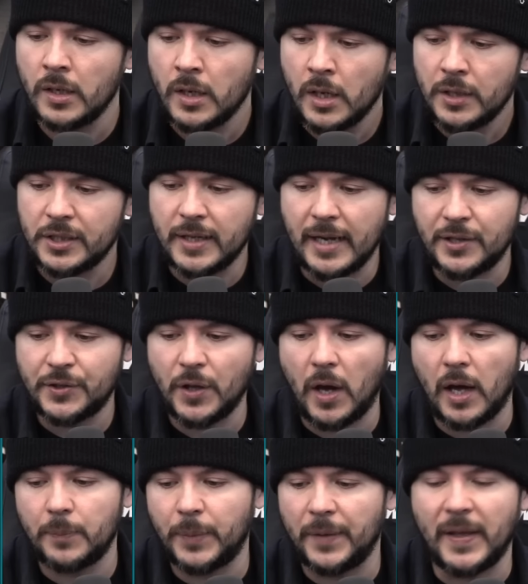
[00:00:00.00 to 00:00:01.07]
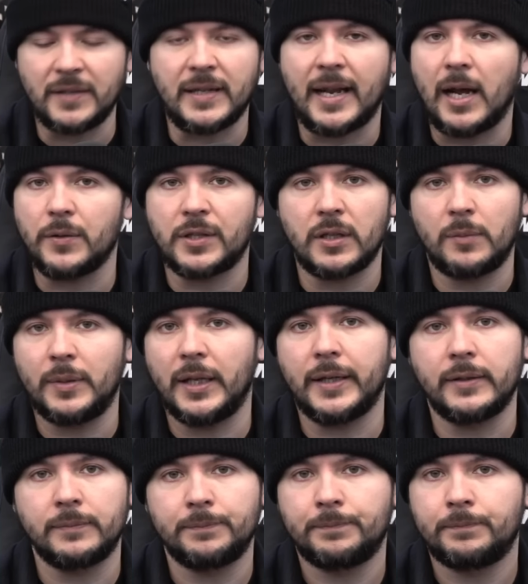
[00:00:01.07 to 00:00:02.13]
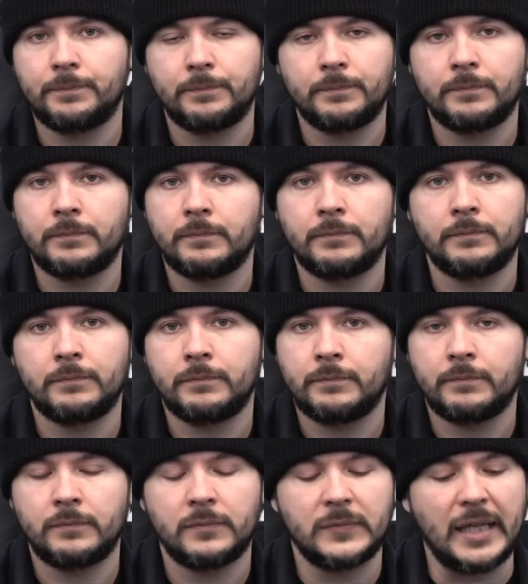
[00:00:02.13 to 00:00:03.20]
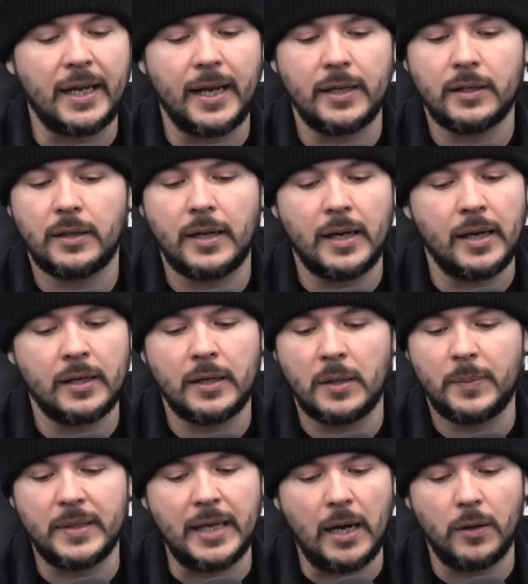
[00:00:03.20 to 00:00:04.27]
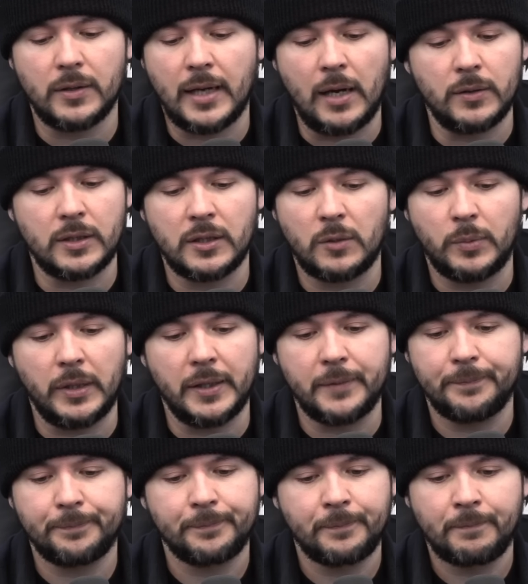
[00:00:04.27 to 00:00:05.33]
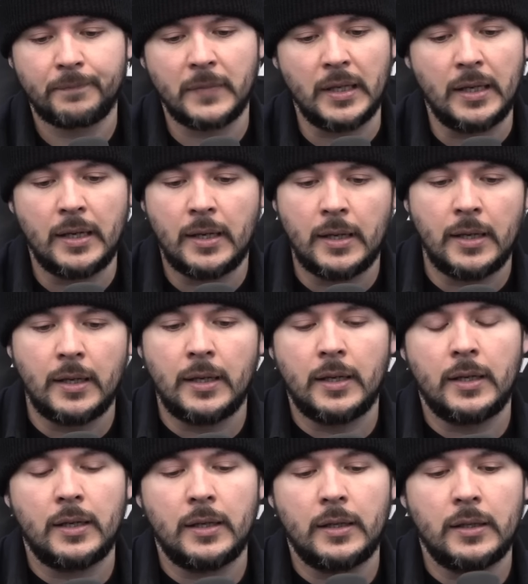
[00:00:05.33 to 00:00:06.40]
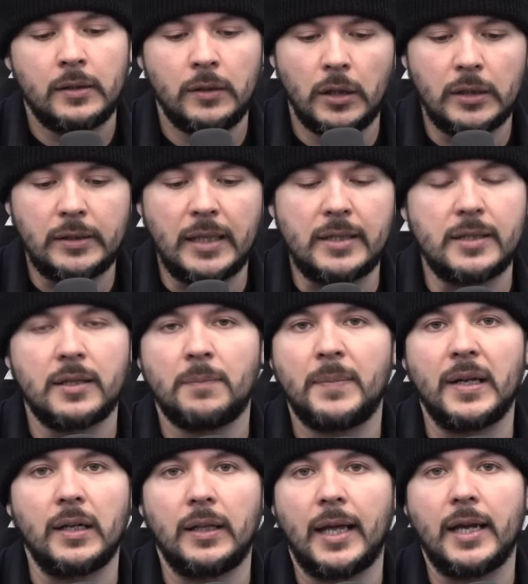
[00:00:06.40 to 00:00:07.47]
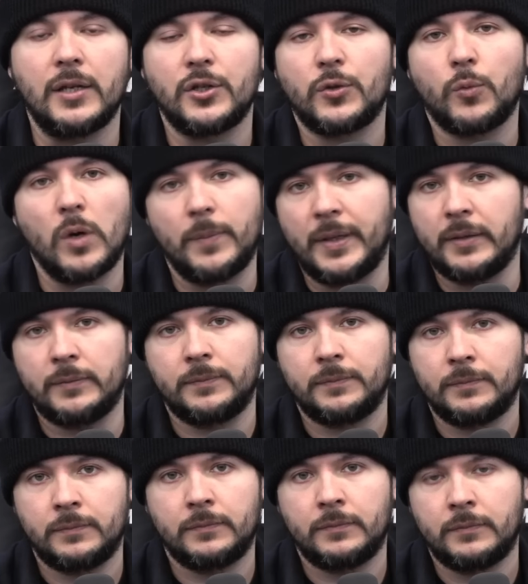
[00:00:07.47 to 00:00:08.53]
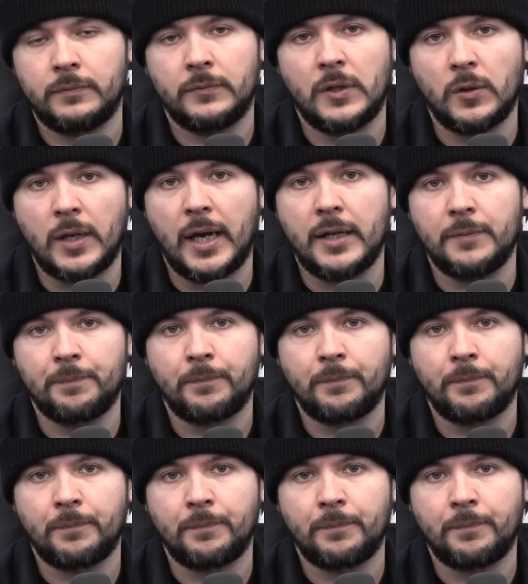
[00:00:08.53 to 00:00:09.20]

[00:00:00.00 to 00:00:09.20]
It's a nice thought, but that's not how it's going to play. That ain't going to be how, how it's going to play. Look, this is a middle aged woman, okay?